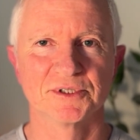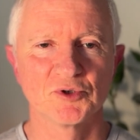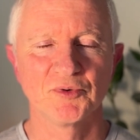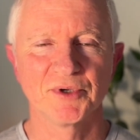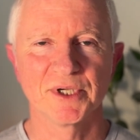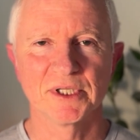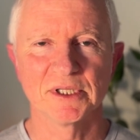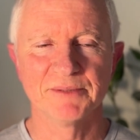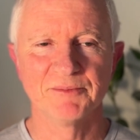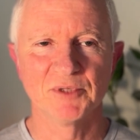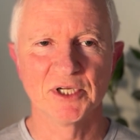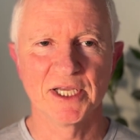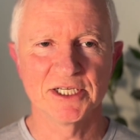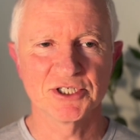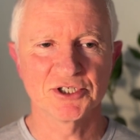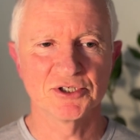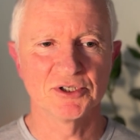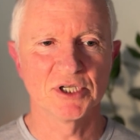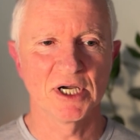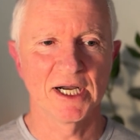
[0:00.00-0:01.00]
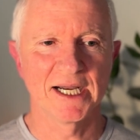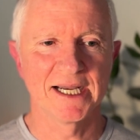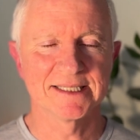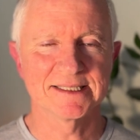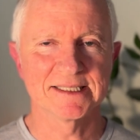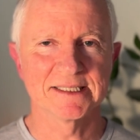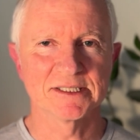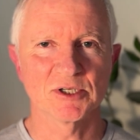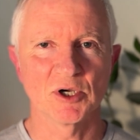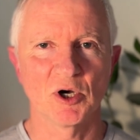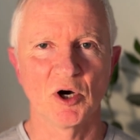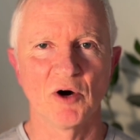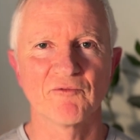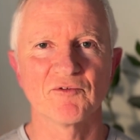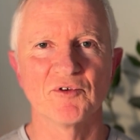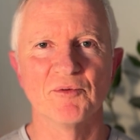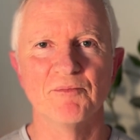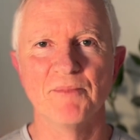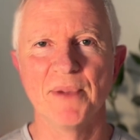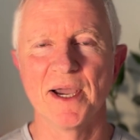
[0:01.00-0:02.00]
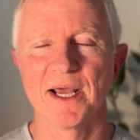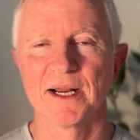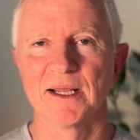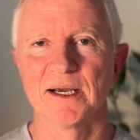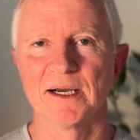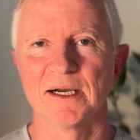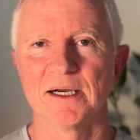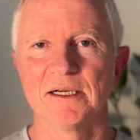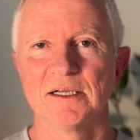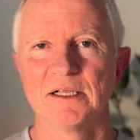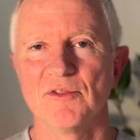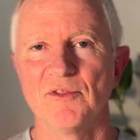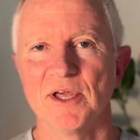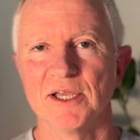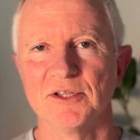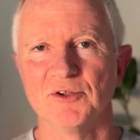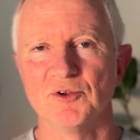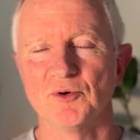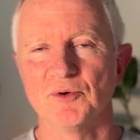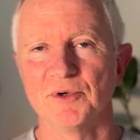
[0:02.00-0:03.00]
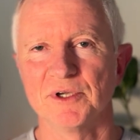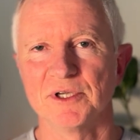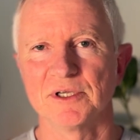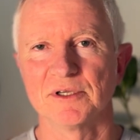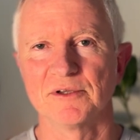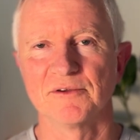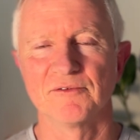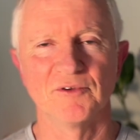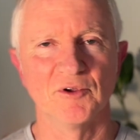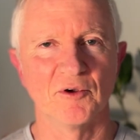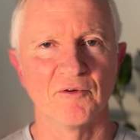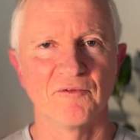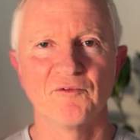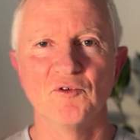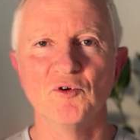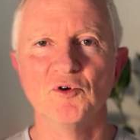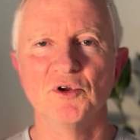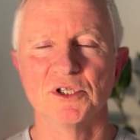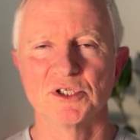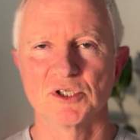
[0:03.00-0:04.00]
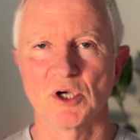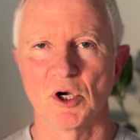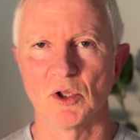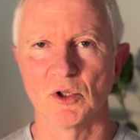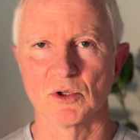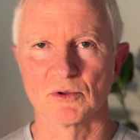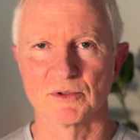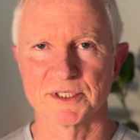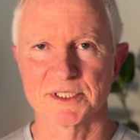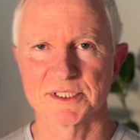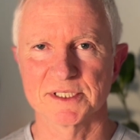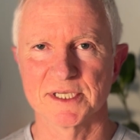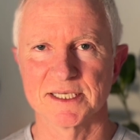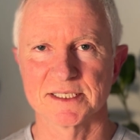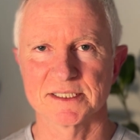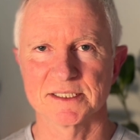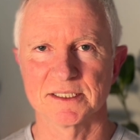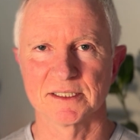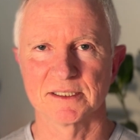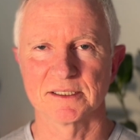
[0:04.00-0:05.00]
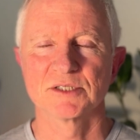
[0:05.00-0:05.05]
Doing elimination diets is often better than doing, you know, food intolerance testing.